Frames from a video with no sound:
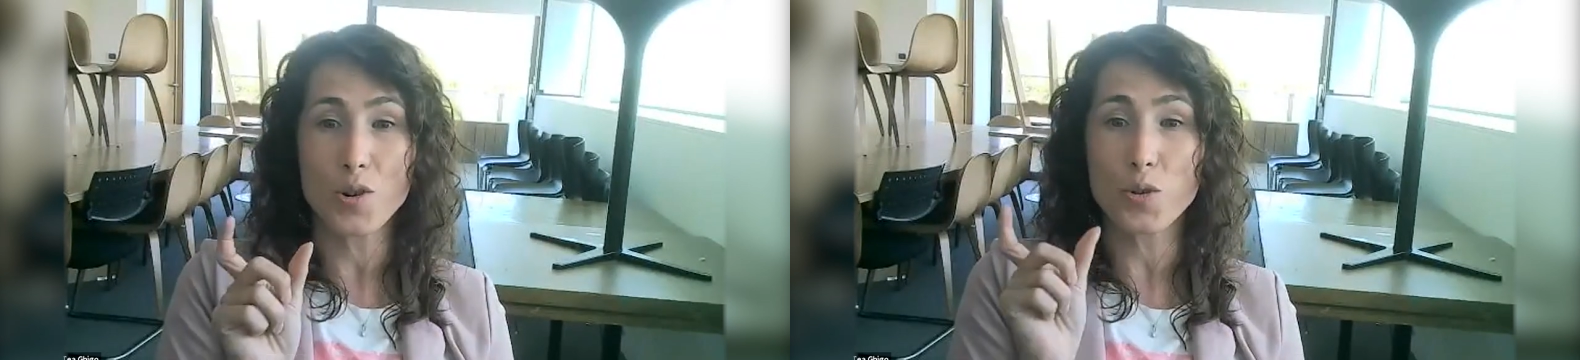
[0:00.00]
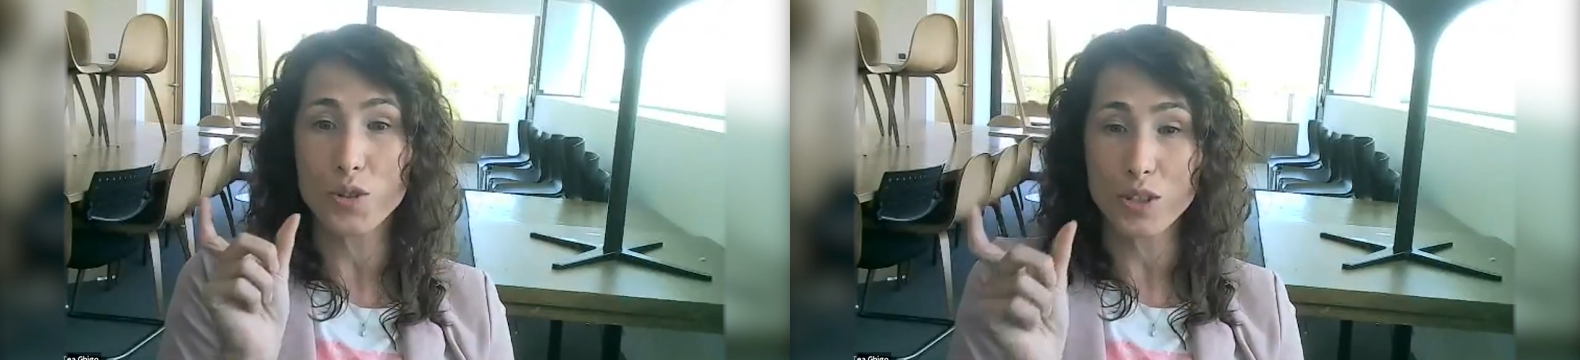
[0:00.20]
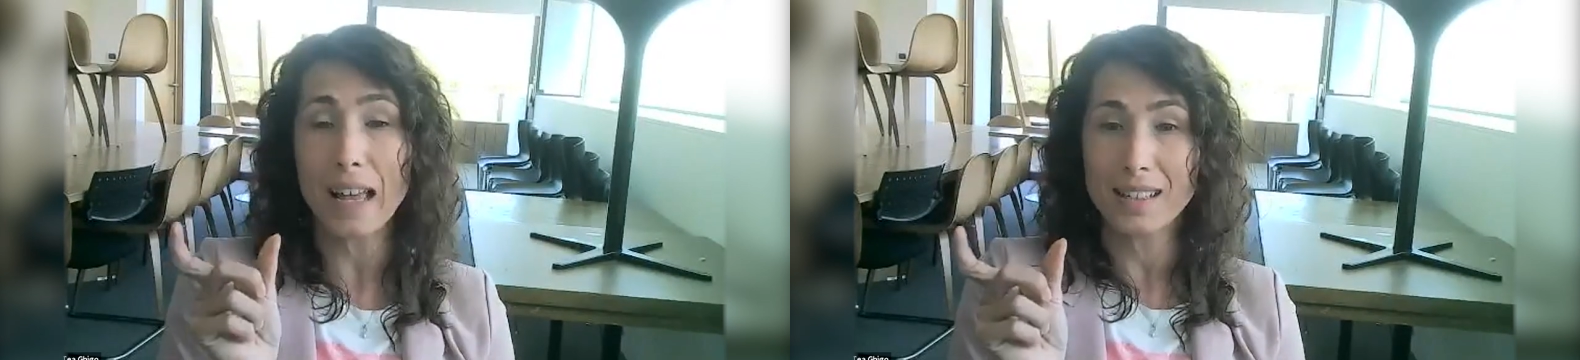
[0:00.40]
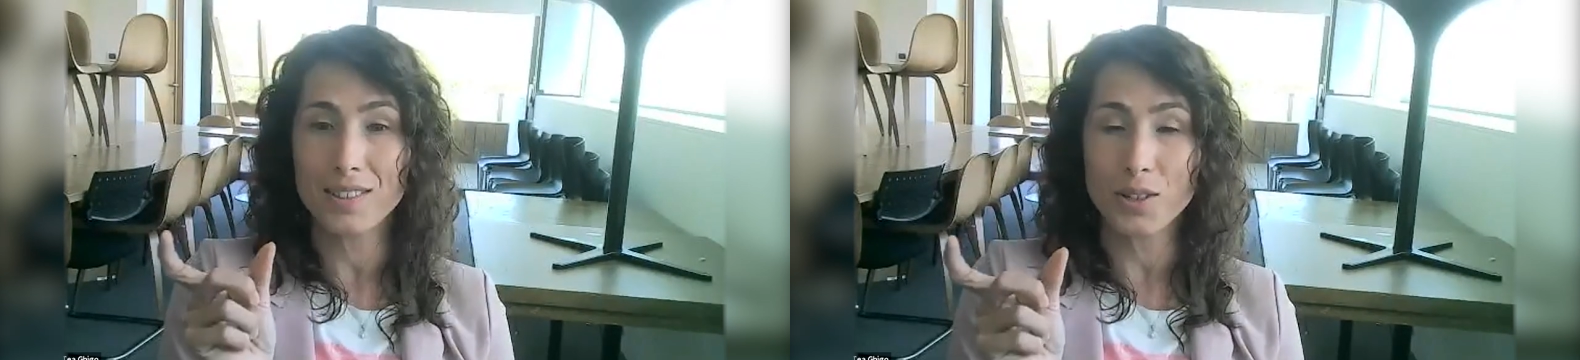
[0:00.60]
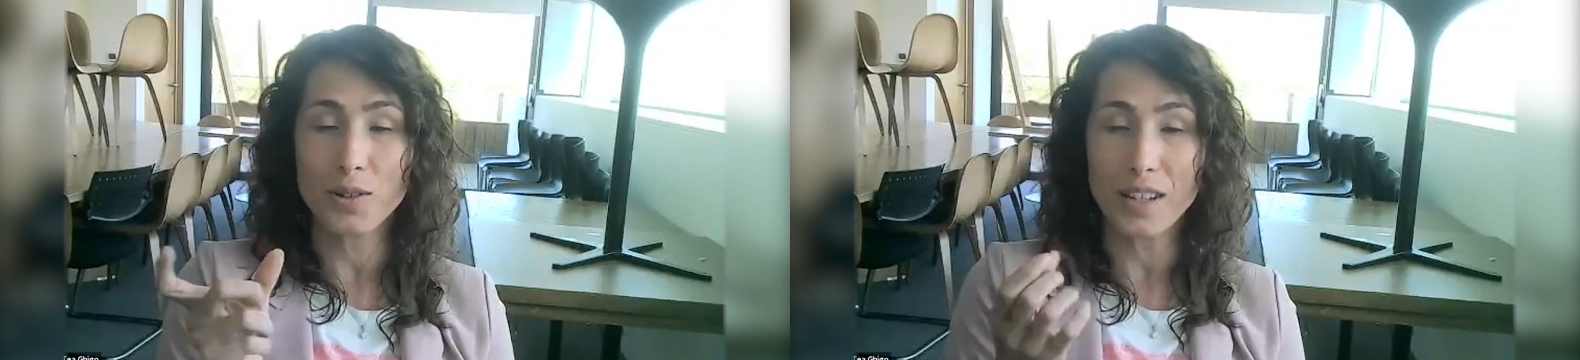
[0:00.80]
e
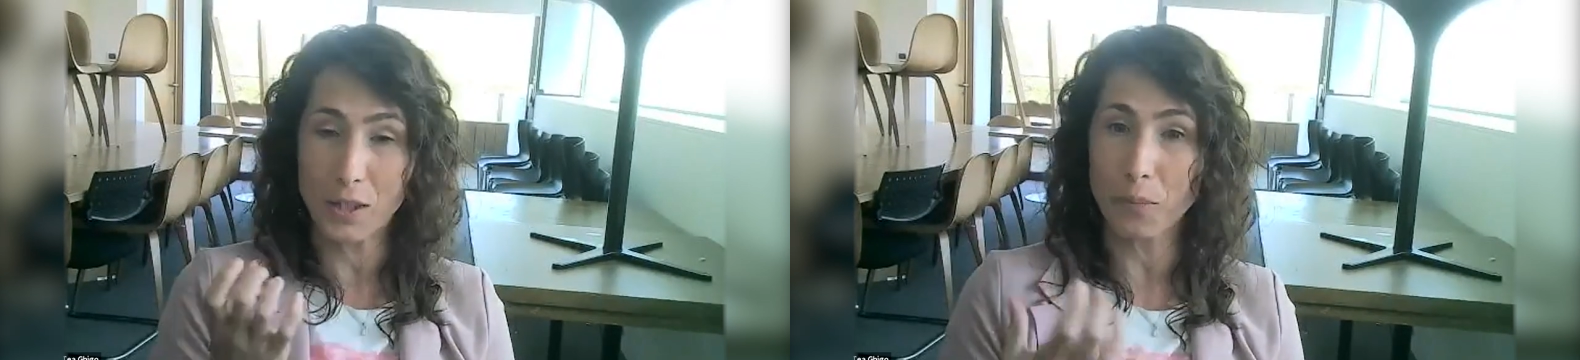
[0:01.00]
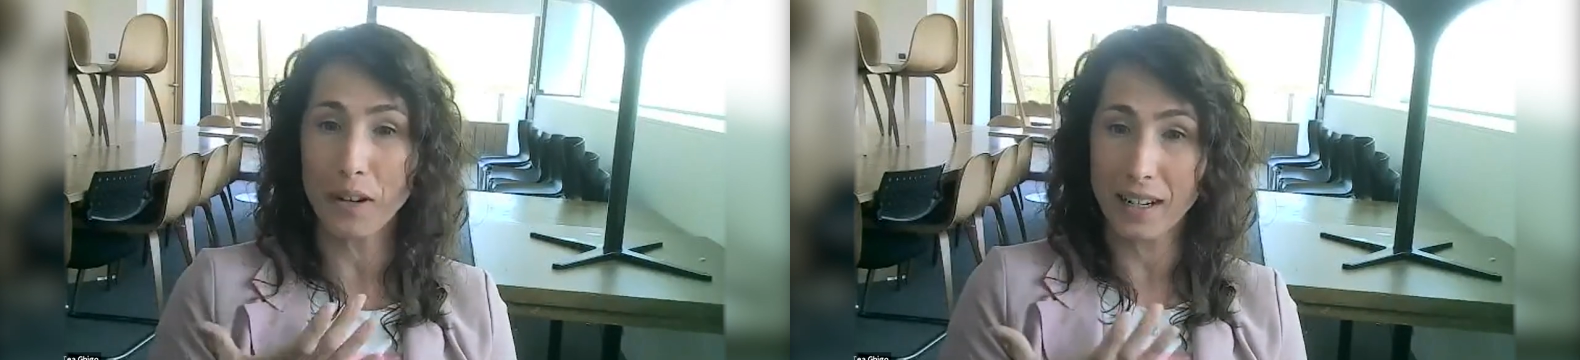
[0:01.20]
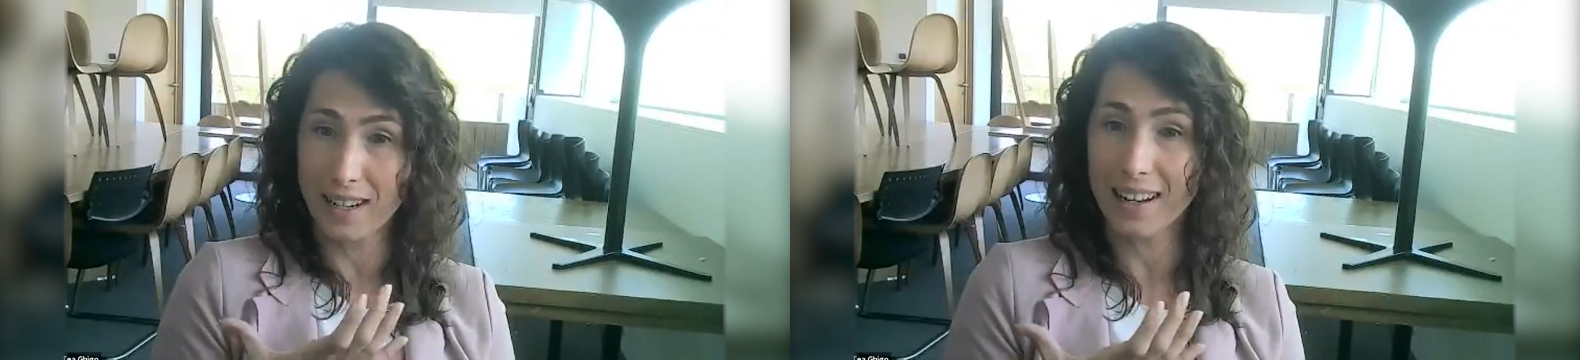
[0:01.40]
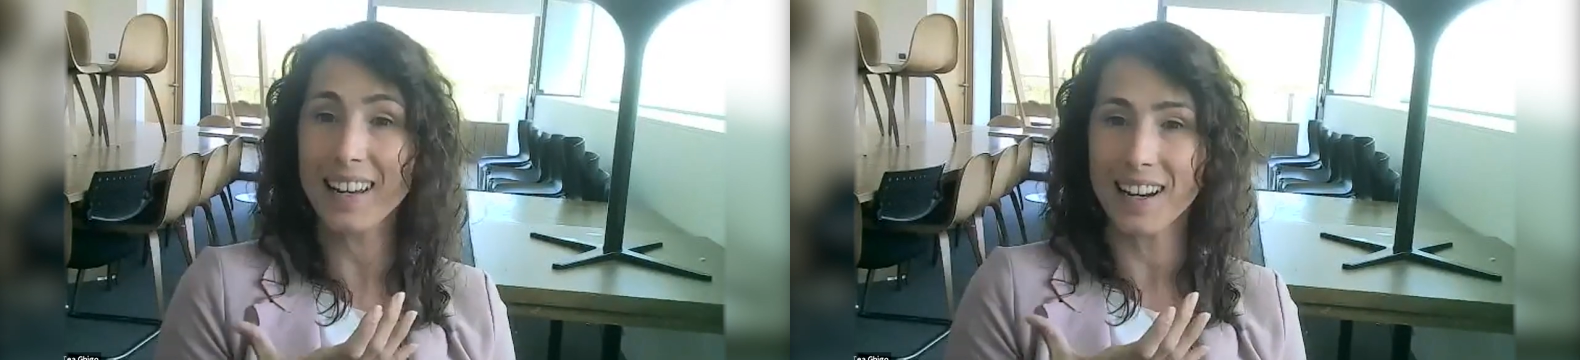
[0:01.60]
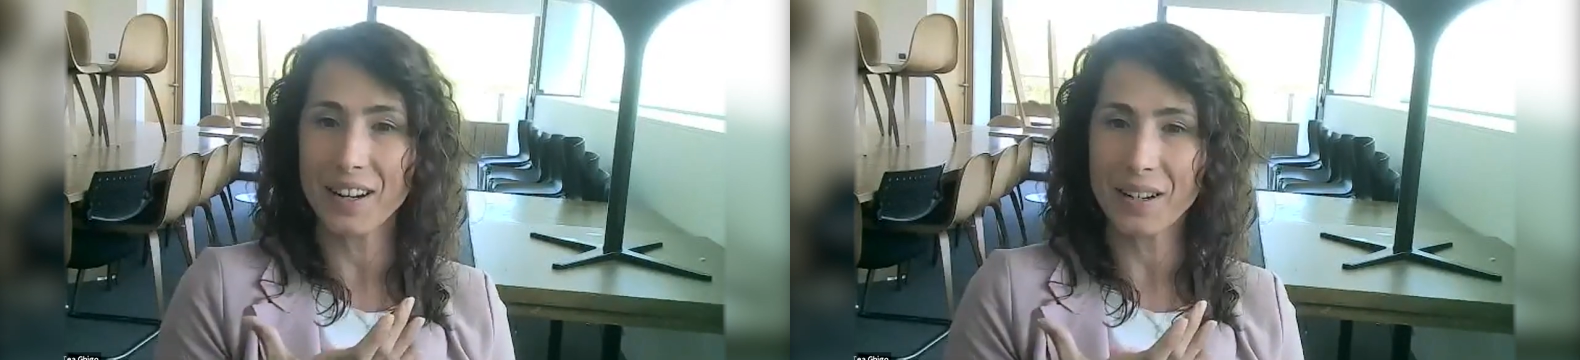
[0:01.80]
rossastro is pretty
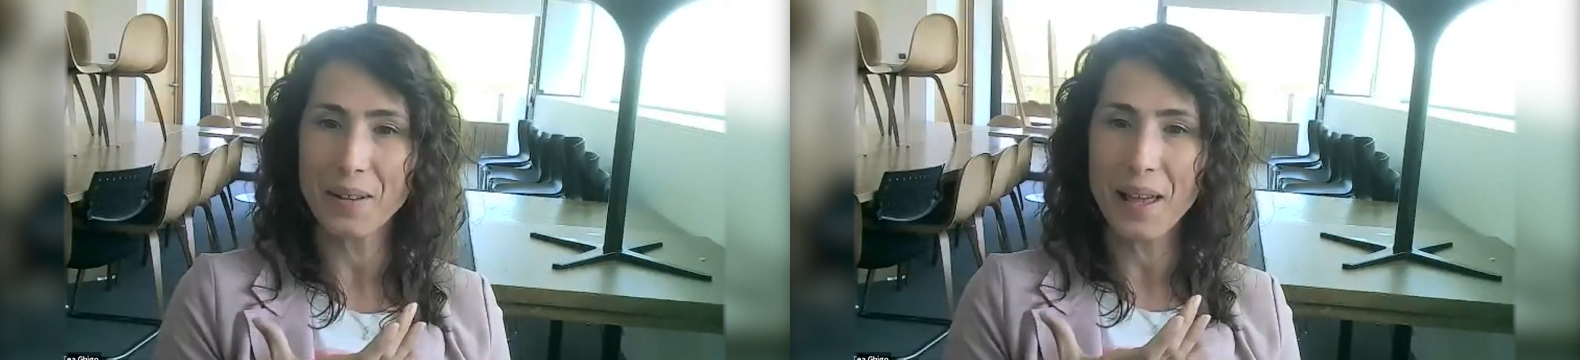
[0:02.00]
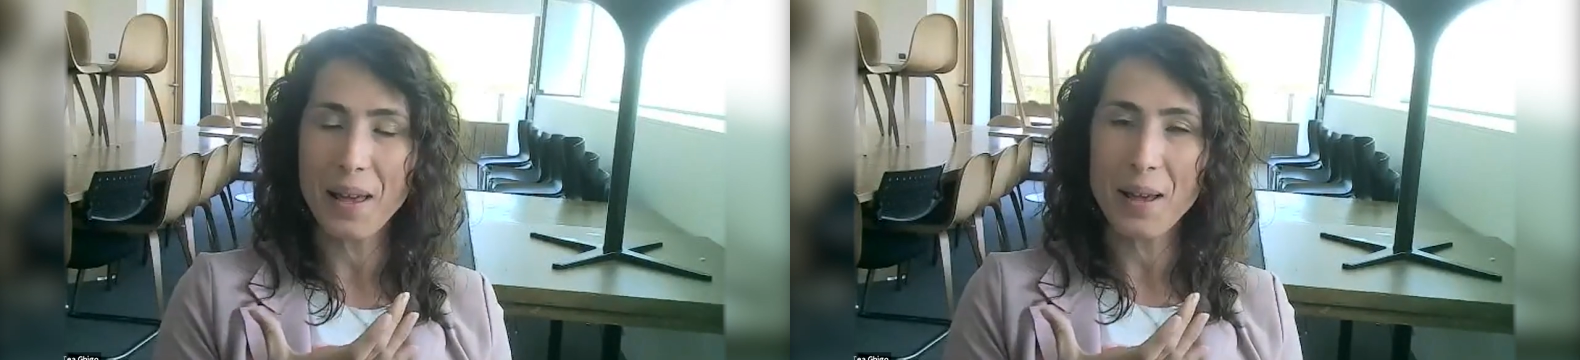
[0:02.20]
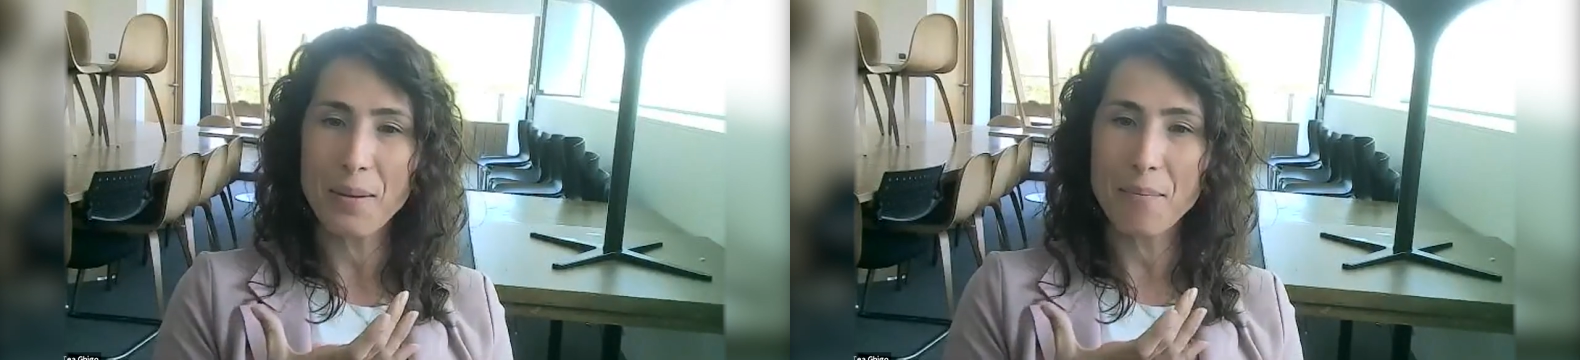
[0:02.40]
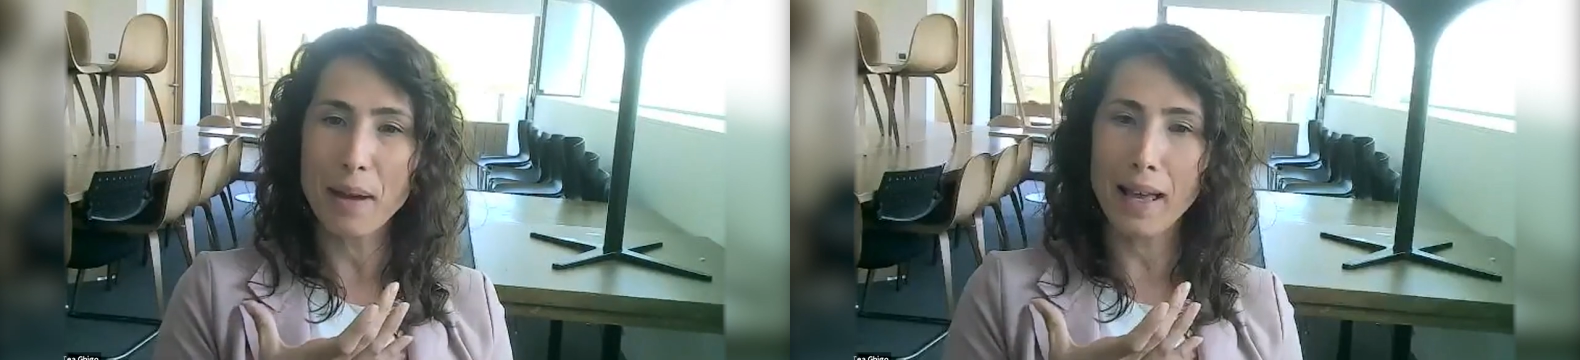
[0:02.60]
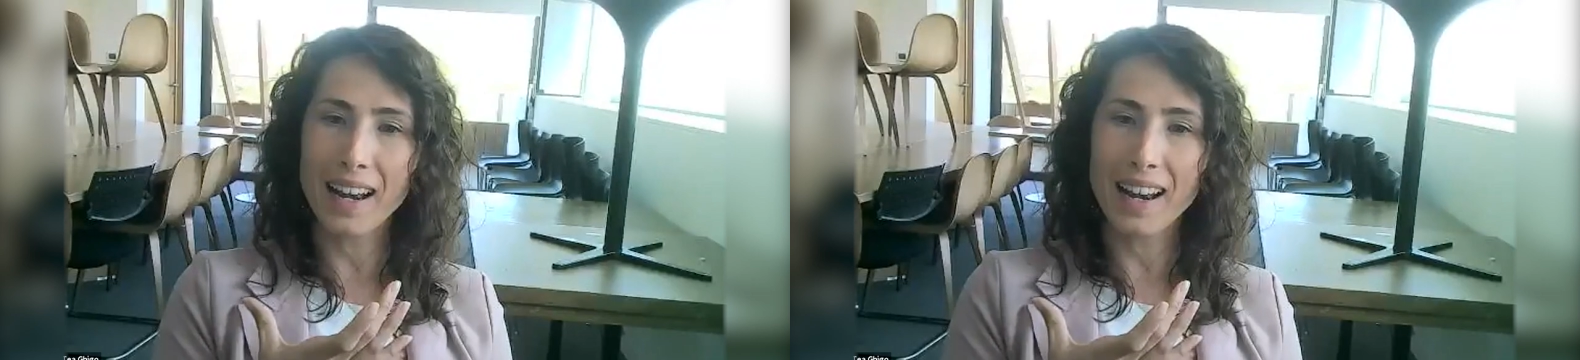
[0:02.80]
clear.
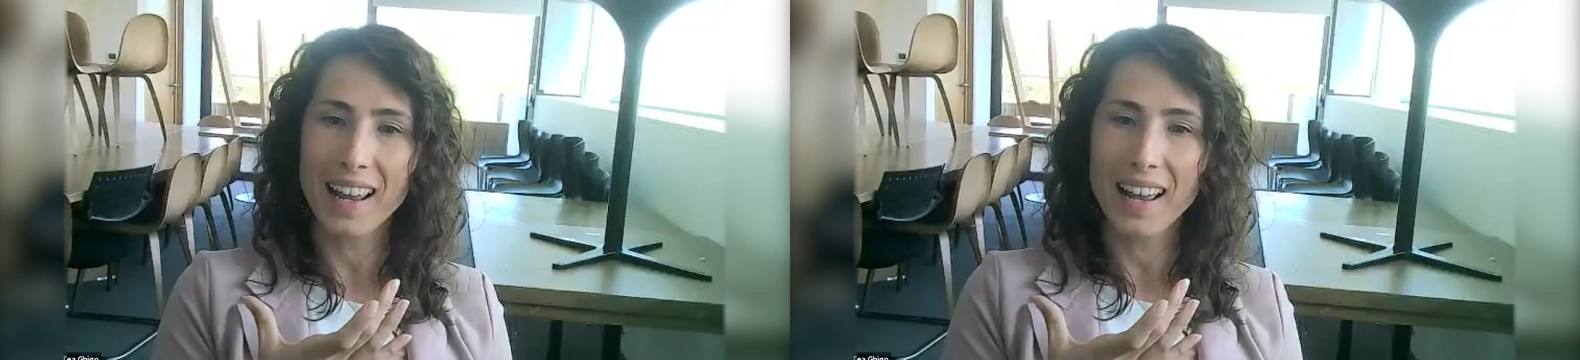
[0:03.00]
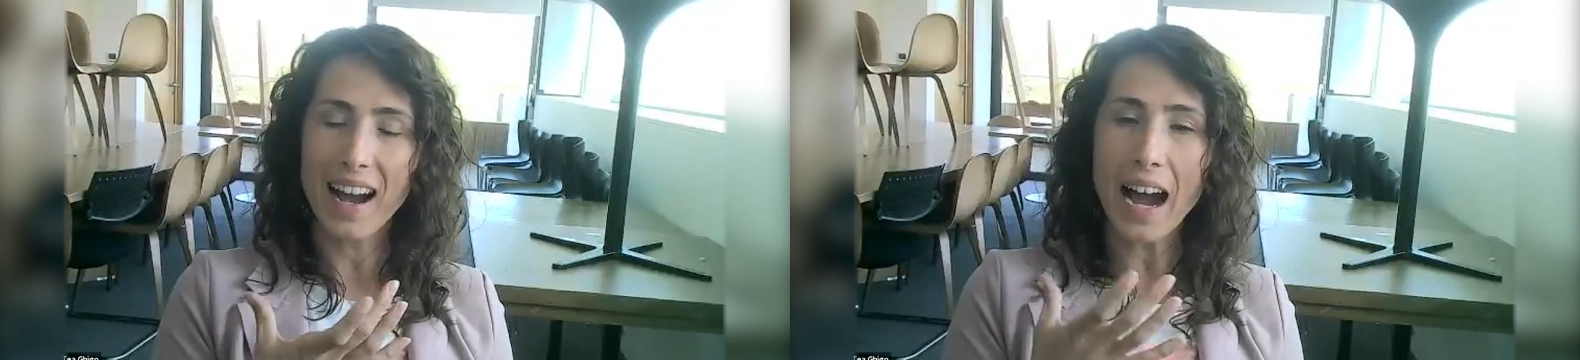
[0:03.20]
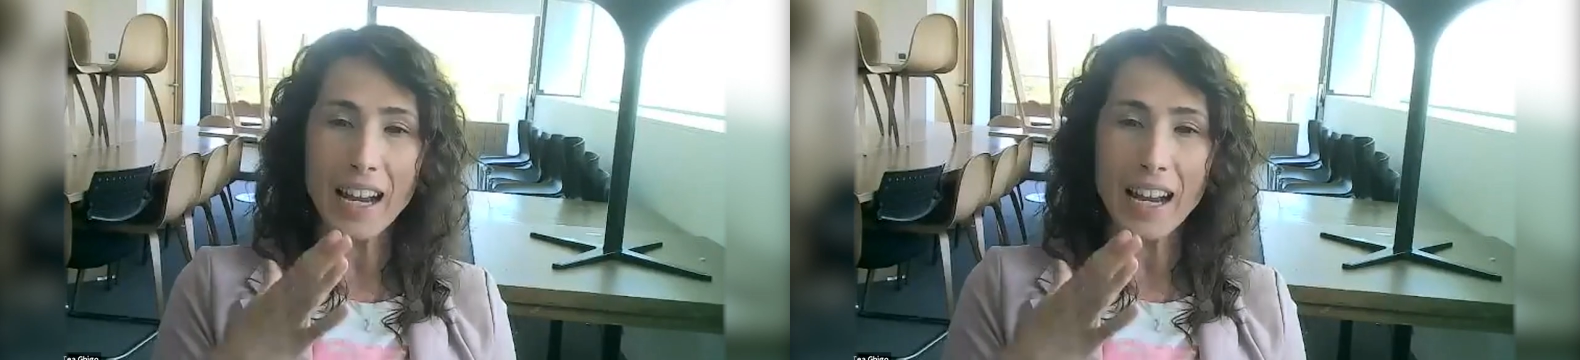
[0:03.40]
But